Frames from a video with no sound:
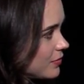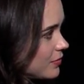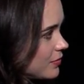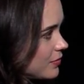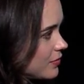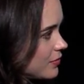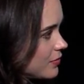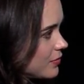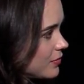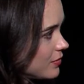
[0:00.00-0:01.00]

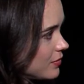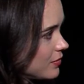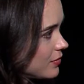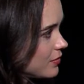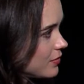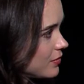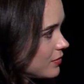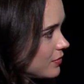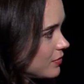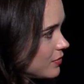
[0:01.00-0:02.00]

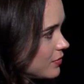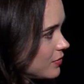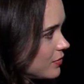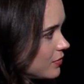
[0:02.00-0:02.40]
No words are spoken by the person on screen.